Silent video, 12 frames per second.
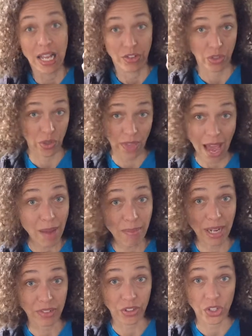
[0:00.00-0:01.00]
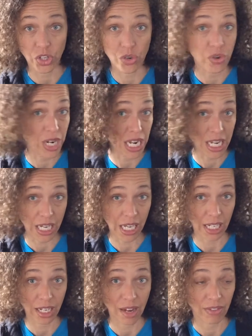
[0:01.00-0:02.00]
So that makes it unique
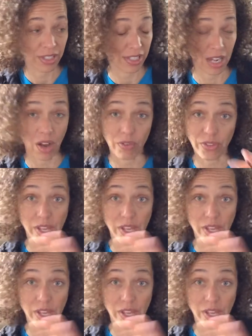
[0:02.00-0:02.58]
in and of itself.